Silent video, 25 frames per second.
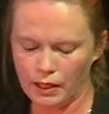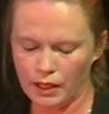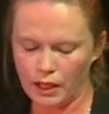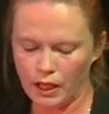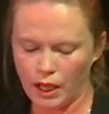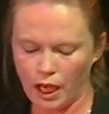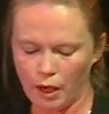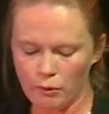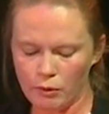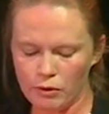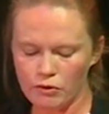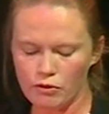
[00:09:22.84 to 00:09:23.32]

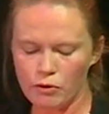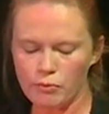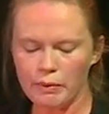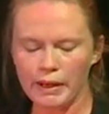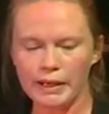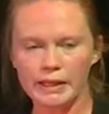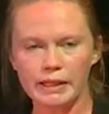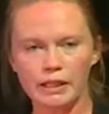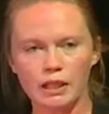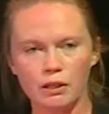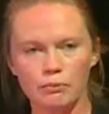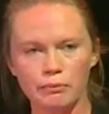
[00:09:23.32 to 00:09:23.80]
And we
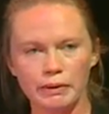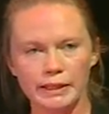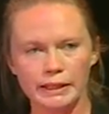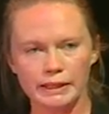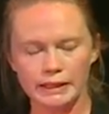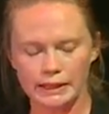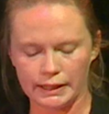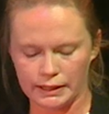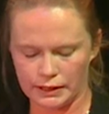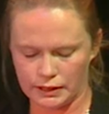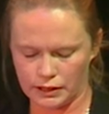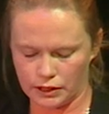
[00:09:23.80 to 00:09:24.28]
remain
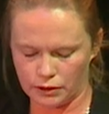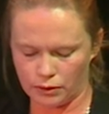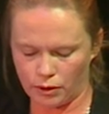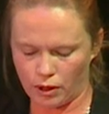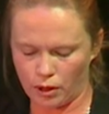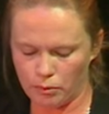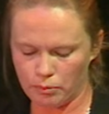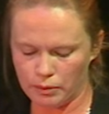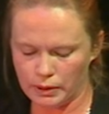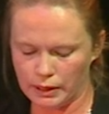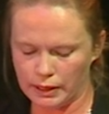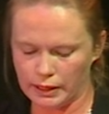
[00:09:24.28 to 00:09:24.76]
committed to
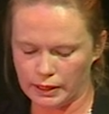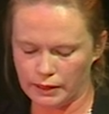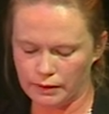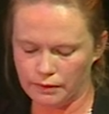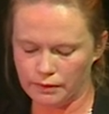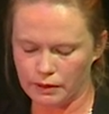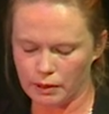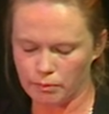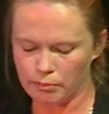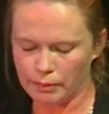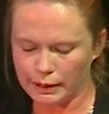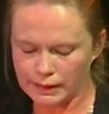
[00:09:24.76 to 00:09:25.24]
our
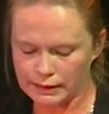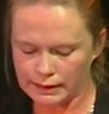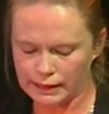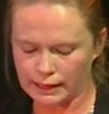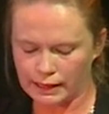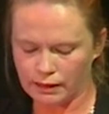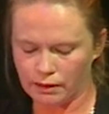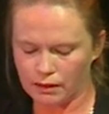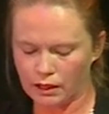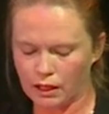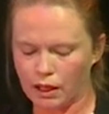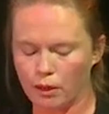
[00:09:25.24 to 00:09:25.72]
belief that better
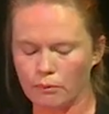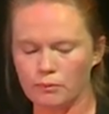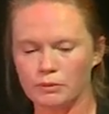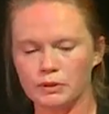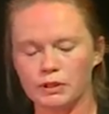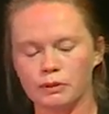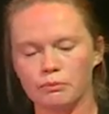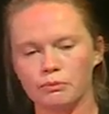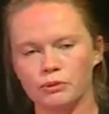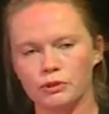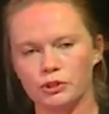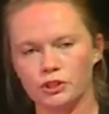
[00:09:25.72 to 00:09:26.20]
outcomes
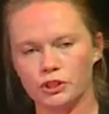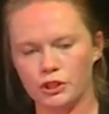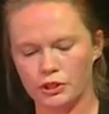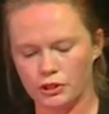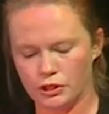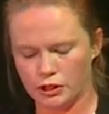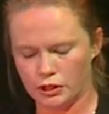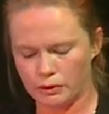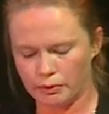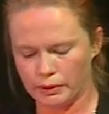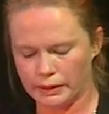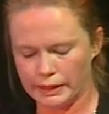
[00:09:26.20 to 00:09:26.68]
are
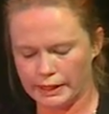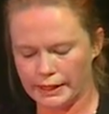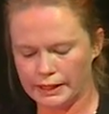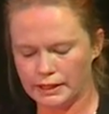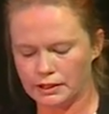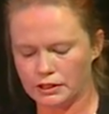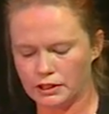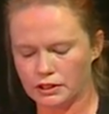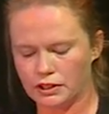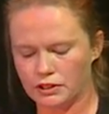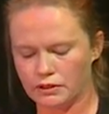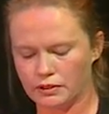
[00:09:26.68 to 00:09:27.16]
produced when the
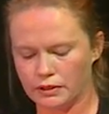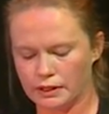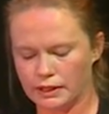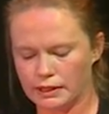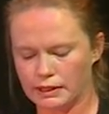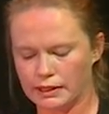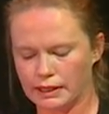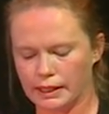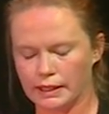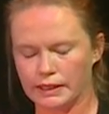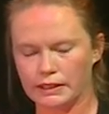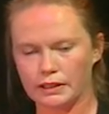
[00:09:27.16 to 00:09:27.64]
industry
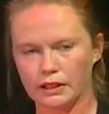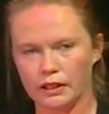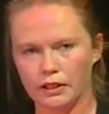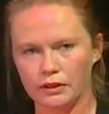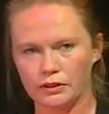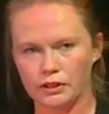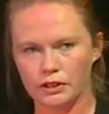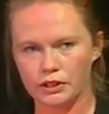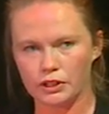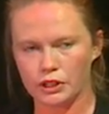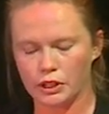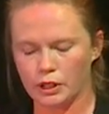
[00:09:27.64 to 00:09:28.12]
takes
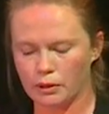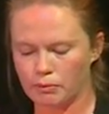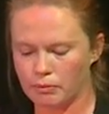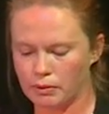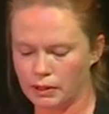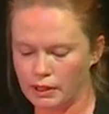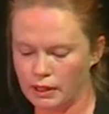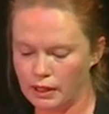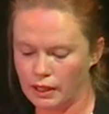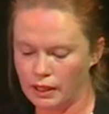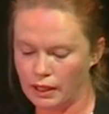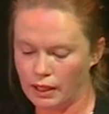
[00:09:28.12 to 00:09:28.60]
ownership
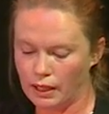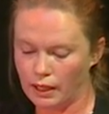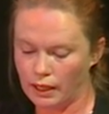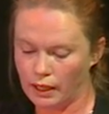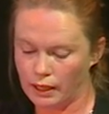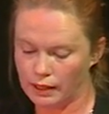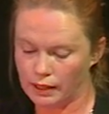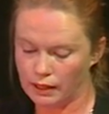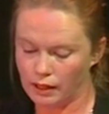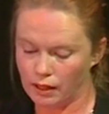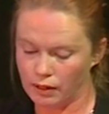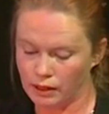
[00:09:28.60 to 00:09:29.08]

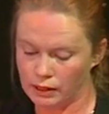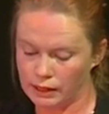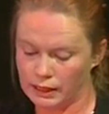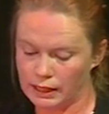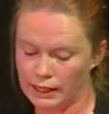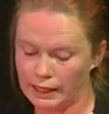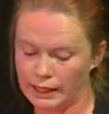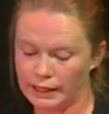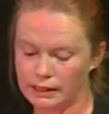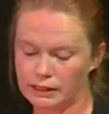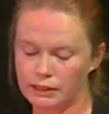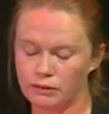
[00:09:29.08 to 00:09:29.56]
and
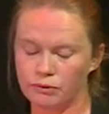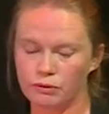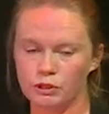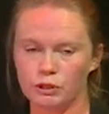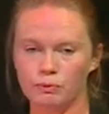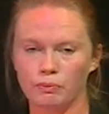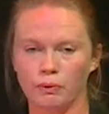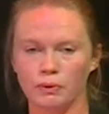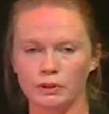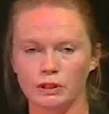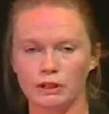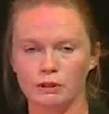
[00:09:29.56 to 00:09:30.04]
collective
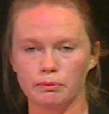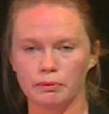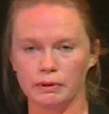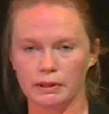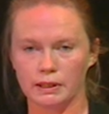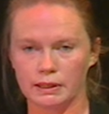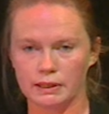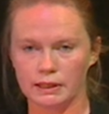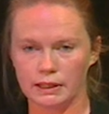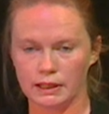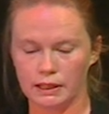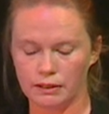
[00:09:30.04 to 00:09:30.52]

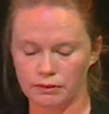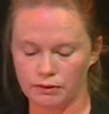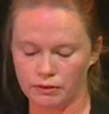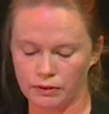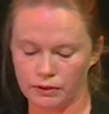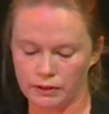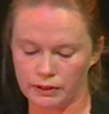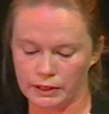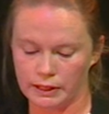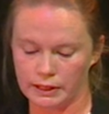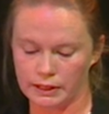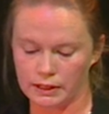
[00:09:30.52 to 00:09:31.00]
responsibility
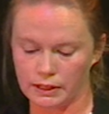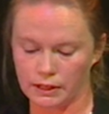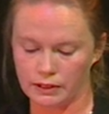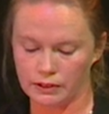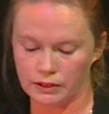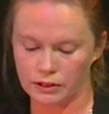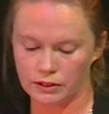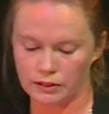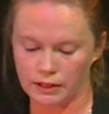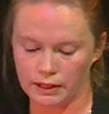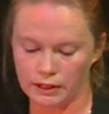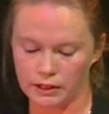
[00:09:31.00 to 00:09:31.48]
for its own
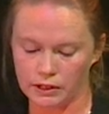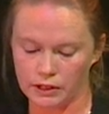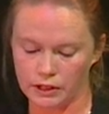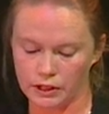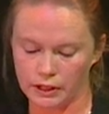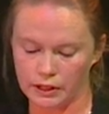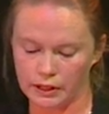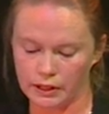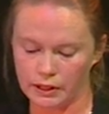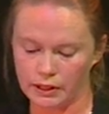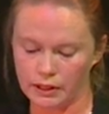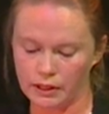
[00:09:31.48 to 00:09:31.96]

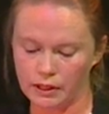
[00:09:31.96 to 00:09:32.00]
strategy.